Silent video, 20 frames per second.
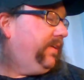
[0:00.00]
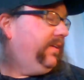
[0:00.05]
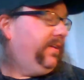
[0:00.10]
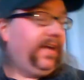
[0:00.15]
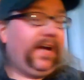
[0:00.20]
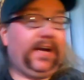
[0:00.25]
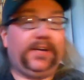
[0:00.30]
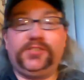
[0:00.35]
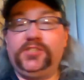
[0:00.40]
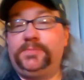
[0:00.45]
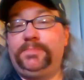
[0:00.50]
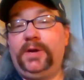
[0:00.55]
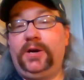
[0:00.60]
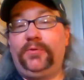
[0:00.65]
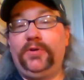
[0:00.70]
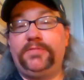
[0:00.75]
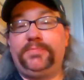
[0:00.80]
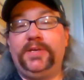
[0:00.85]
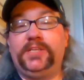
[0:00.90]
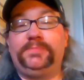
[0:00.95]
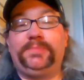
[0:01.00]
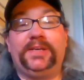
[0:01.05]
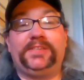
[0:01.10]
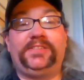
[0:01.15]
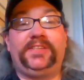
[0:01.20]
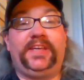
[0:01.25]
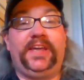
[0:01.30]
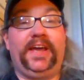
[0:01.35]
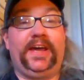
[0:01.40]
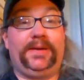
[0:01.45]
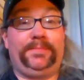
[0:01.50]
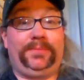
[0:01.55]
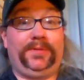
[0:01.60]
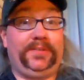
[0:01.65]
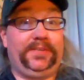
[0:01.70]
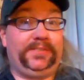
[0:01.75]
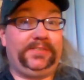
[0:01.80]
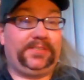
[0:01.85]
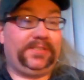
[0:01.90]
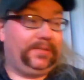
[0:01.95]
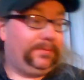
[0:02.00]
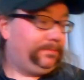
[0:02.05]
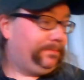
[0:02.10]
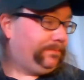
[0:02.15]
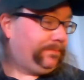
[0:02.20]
yeah, just bear with me as best you can, please.